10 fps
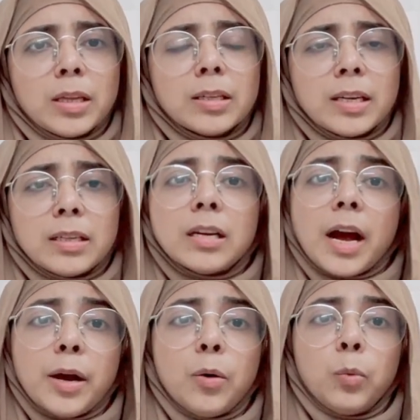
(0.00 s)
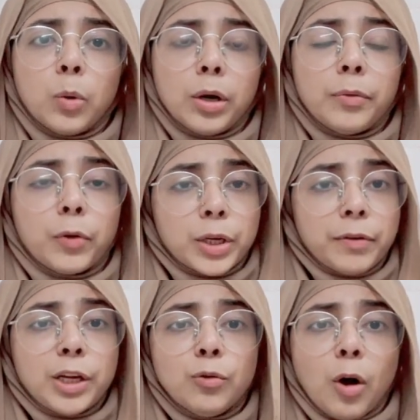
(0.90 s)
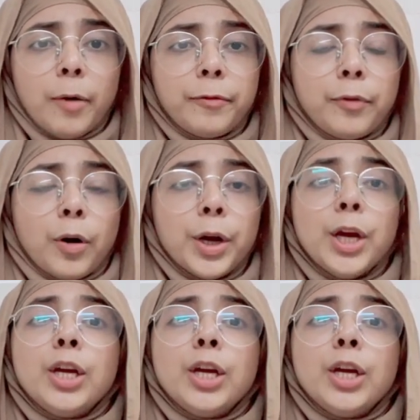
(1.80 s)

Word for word: this entire world, whatever you opt for,